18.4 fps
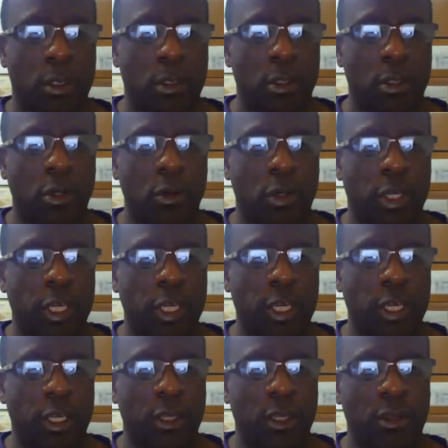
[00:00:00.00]

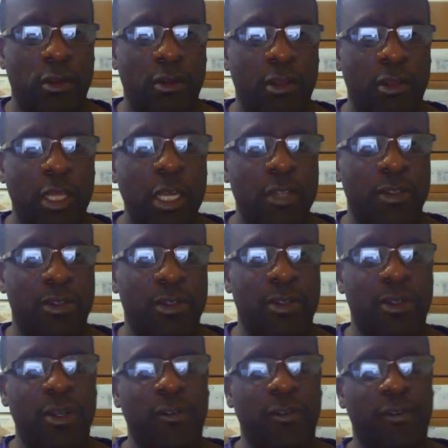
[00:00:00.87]
Okay. Lots of
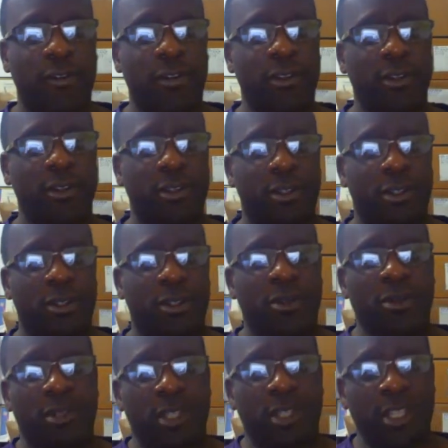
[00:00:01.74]
stuff in this
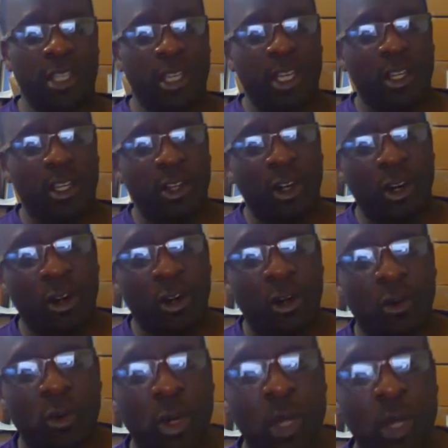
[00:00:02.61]

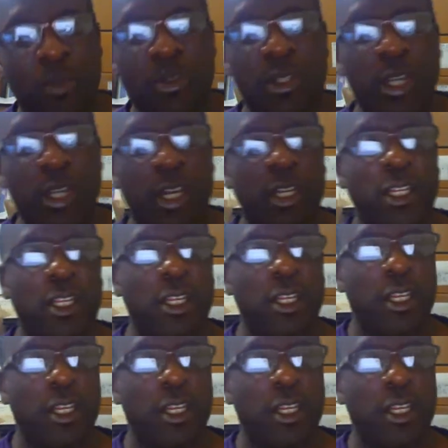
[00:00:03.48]
ENR website,